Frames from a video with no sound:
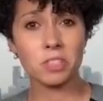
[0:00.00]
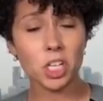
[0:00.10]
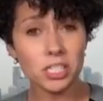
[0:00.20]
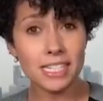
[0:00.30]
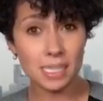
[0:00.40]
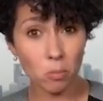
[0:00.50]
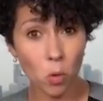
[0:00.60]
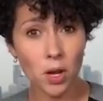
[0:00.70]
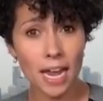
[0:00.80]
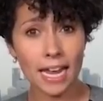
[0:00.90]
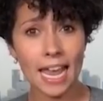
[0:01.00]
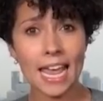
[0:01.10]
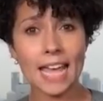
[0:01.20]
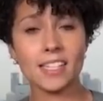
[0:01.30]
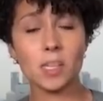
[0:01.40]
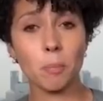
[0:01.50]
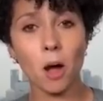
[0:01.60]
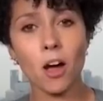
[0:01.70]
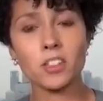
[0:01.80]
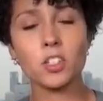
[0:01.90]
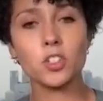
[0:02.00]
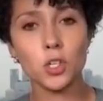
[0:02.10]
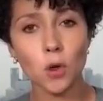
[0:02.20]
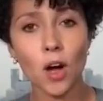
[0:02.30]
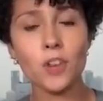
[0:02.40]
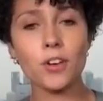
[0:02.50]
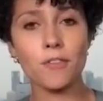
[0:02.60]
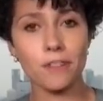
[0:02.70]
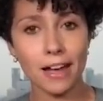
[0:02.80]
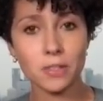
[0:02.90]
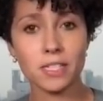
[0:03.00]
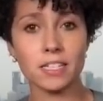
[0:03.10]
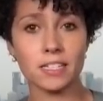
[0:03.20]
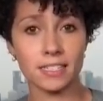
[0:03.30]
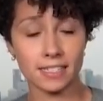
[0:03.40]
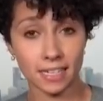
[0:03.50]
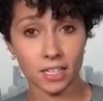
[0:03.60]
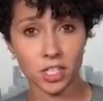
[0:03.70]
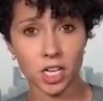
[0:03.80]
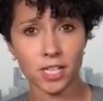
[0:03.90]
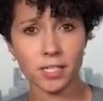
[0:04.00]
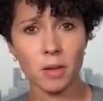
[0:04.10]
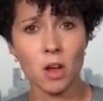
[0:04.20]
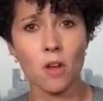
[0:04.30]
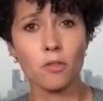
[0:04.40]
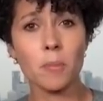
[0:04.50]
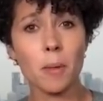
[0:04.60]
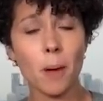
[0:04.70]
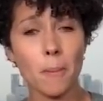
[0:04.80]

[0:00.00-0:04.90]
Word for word: just this morning, it has surpassed 200,000 signatures. From the